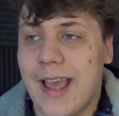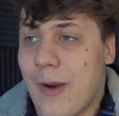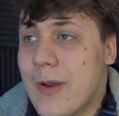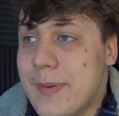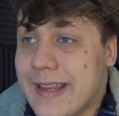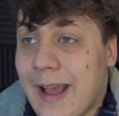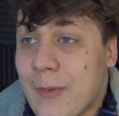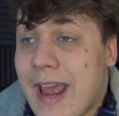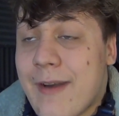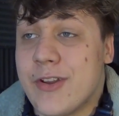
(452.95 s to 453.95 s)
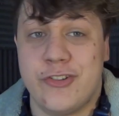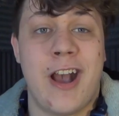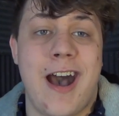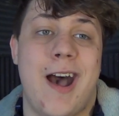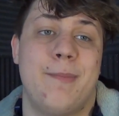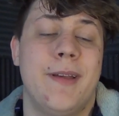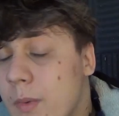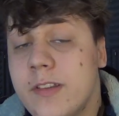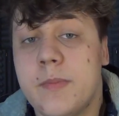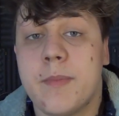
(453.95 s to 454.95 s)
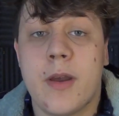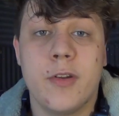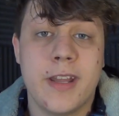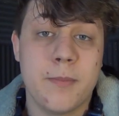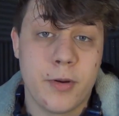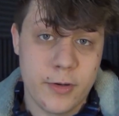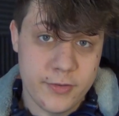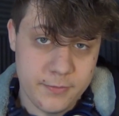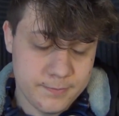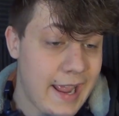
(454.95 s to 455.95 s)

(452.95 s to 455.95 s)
I want to have a job. I want to be my own damn person.